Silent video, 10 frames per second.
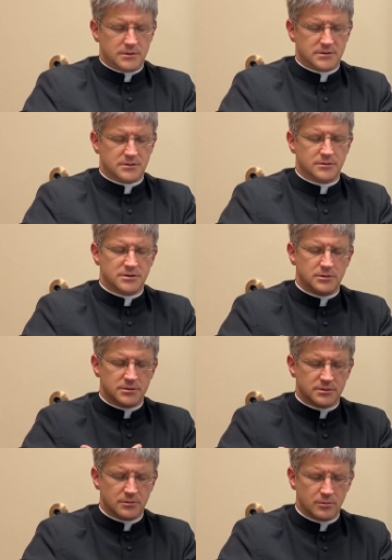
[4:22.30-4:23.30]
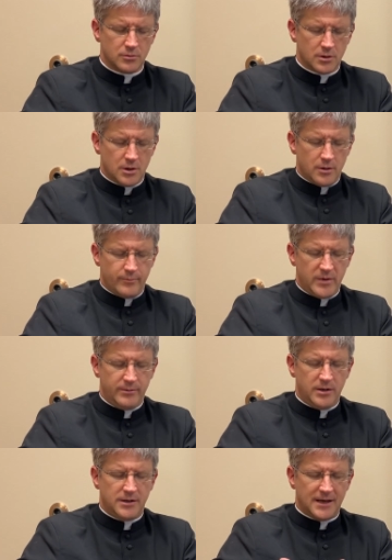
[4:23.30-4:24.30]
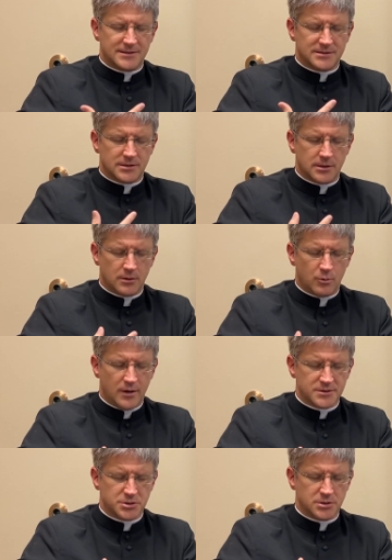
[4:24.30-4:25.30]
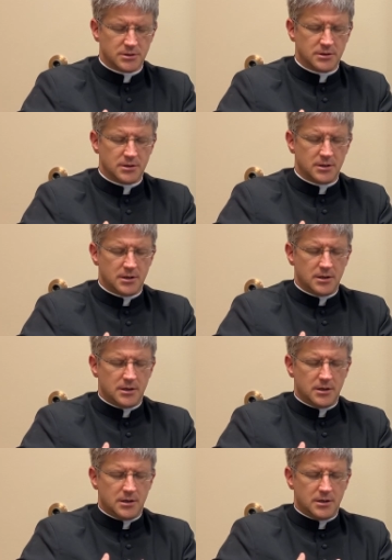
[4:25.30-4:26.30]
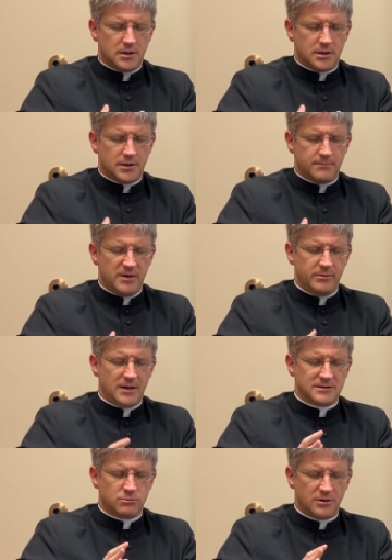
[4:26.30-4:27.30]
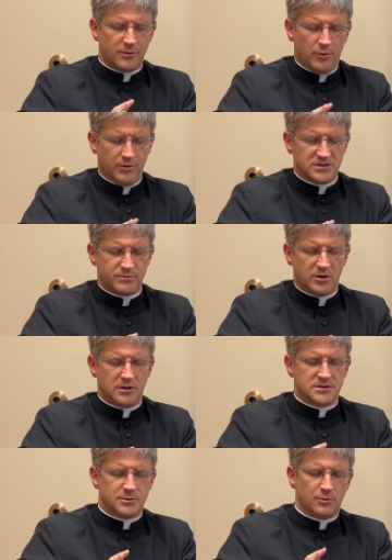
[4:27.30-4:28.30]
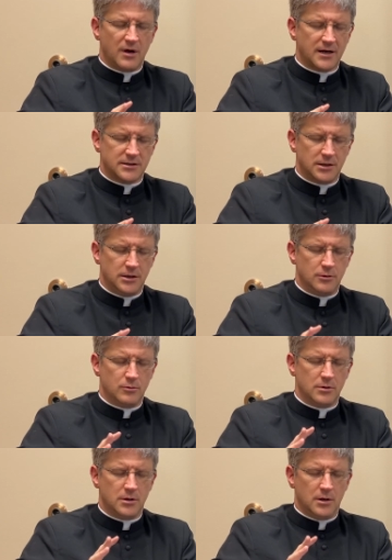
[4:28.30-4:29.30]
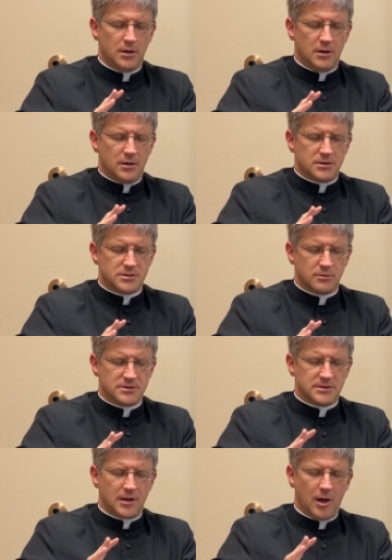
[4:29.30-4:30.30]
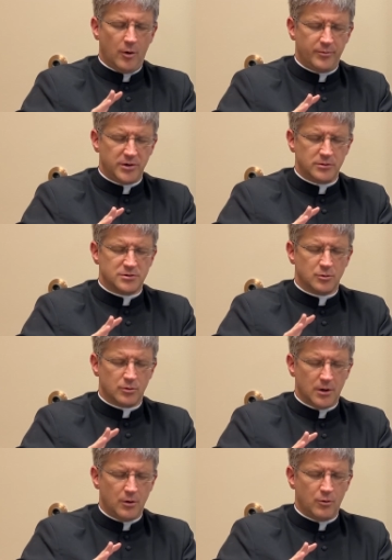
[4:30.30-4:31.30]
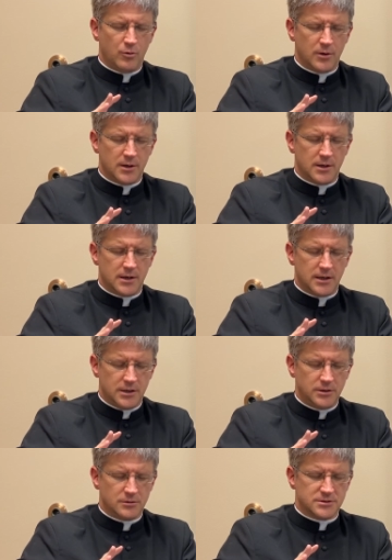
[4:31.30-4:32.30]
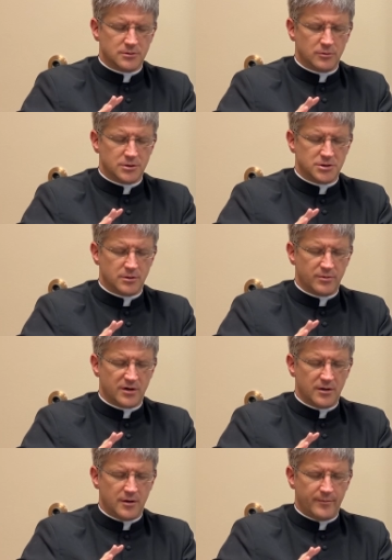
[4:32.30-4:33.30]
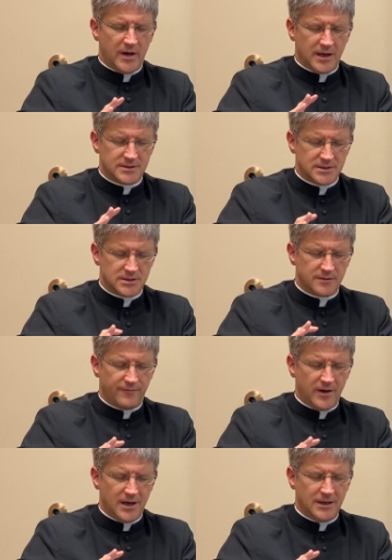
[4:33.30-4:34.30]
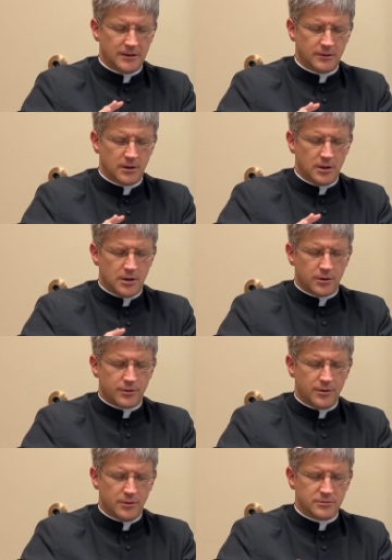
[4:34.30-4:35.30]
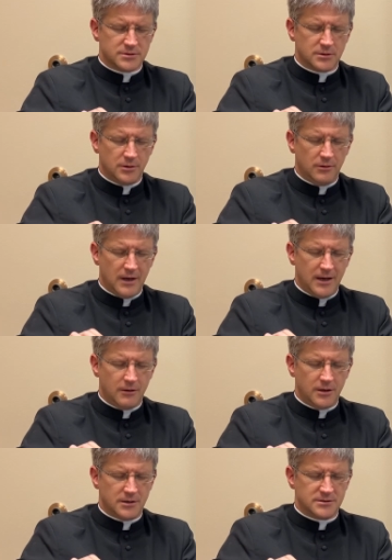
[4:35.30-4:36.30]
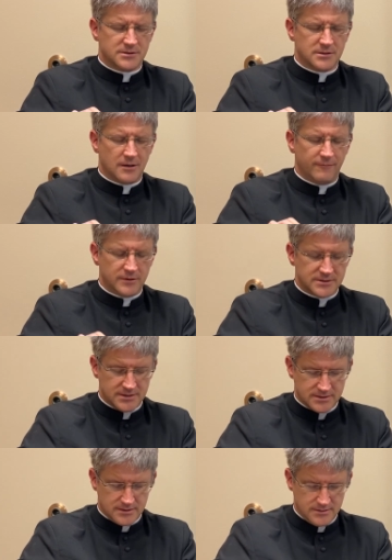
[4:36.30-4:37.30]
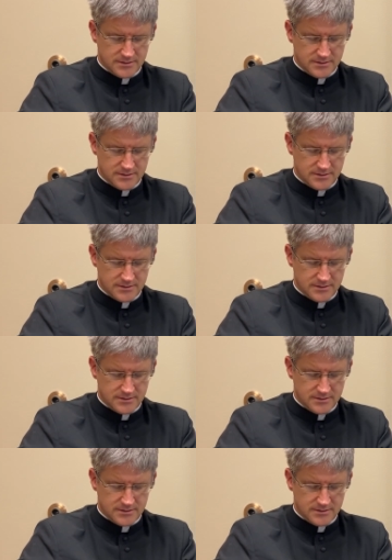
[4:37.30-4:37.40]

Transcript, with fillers: So just to maybe that's the question Maybe that's where the Holy Spirit is directing you so as to help you to grow in your stewardship by identifying those little areas of resistance.